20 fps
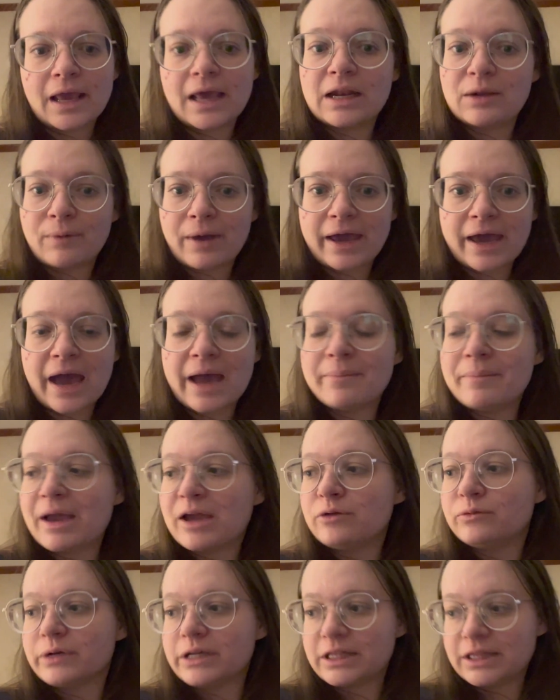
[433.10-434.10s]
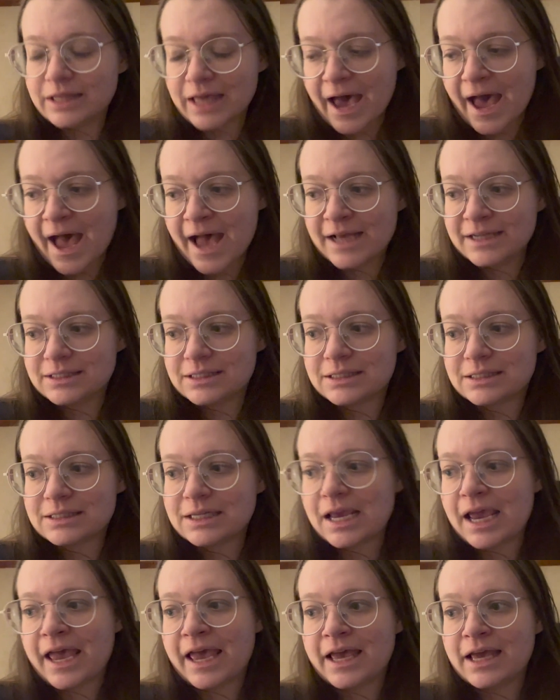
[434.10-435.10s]
anyway, I might read that
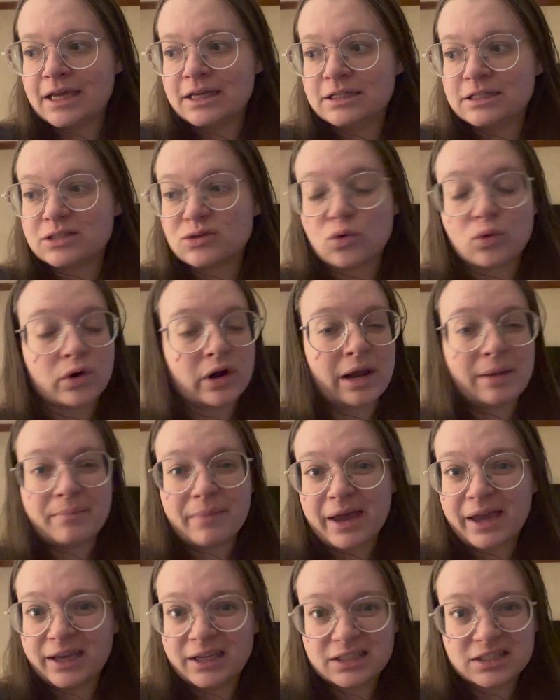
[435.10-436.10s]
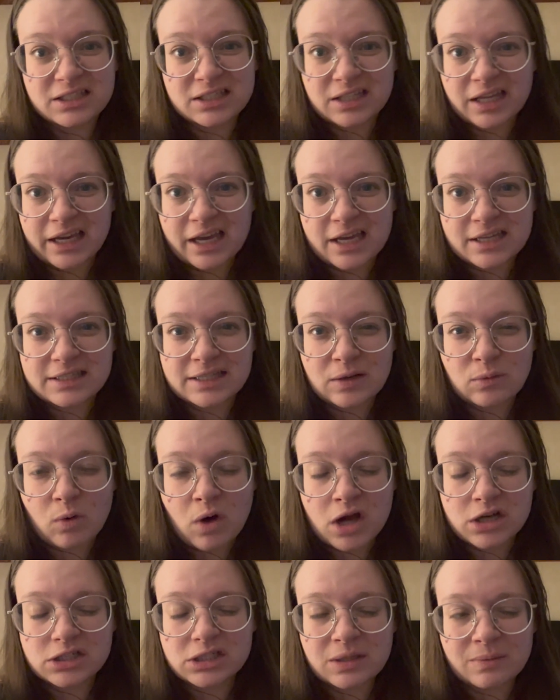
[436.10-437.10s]
and, or I might, like I said,
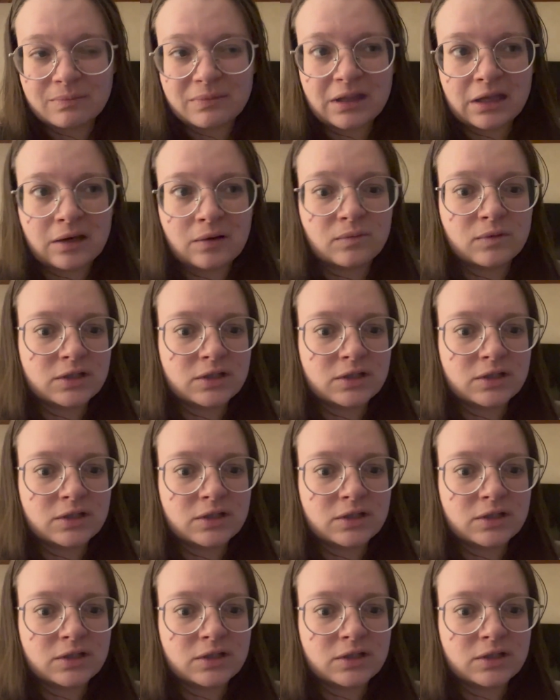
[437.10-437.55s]
watch something.